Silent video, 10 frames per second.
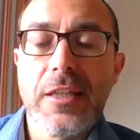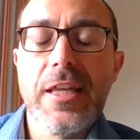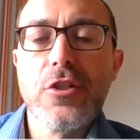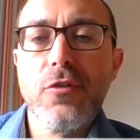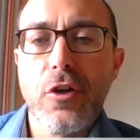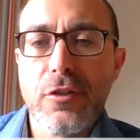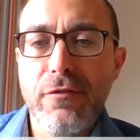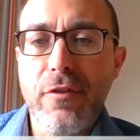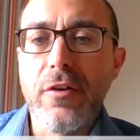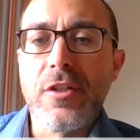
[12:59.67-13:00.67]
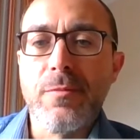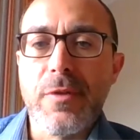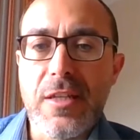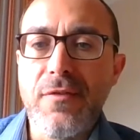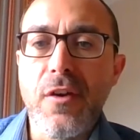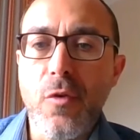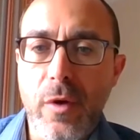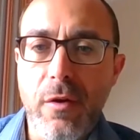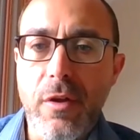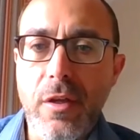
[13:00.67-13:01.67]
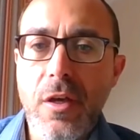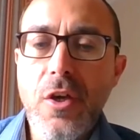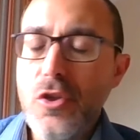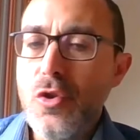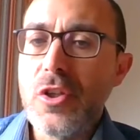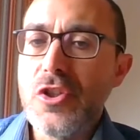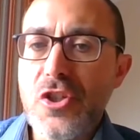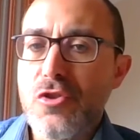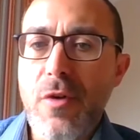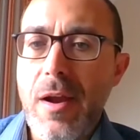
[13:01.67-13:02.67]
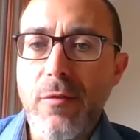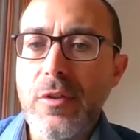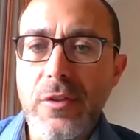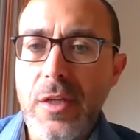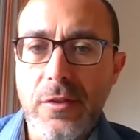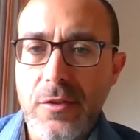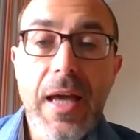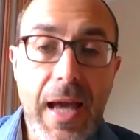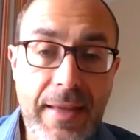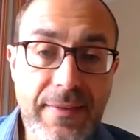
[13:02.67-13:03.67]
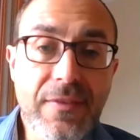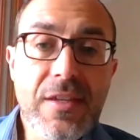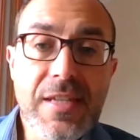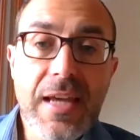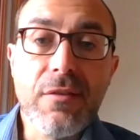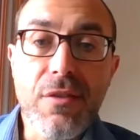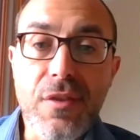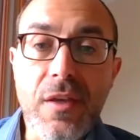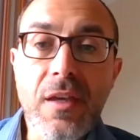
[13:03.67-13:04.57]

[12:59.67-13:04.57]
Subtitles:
Unless you've got a very specific query, you can just drown in data. And then the second thing